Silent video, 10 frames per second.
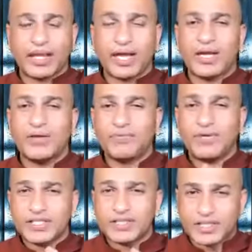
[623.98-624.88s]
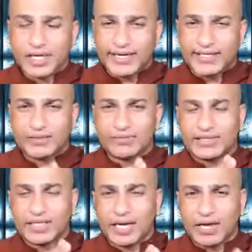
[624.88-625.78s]
And if it is related
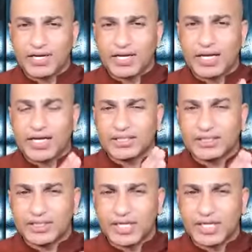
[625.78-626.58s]
with the loving kindness,